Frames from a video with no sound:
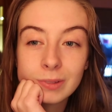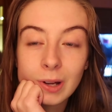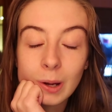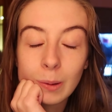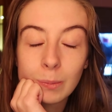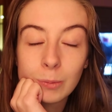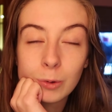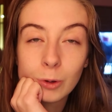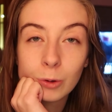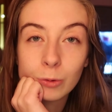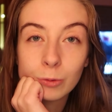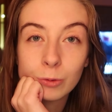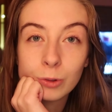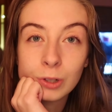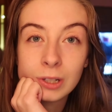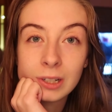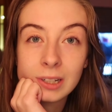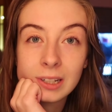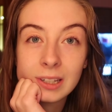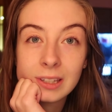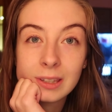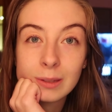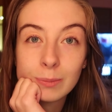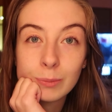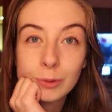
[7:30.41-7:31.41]
I'm not
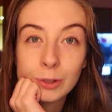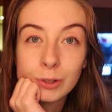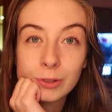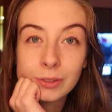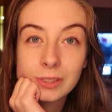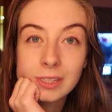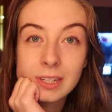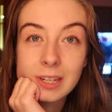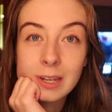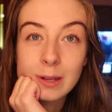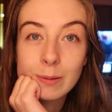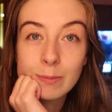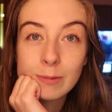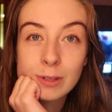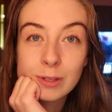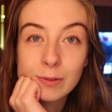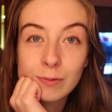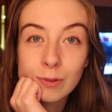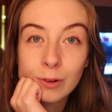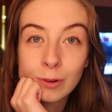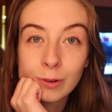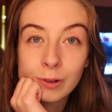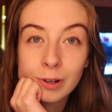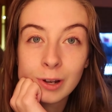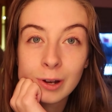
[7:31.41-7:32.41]
really in the mood to keep this
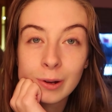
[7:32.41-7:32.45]
vlog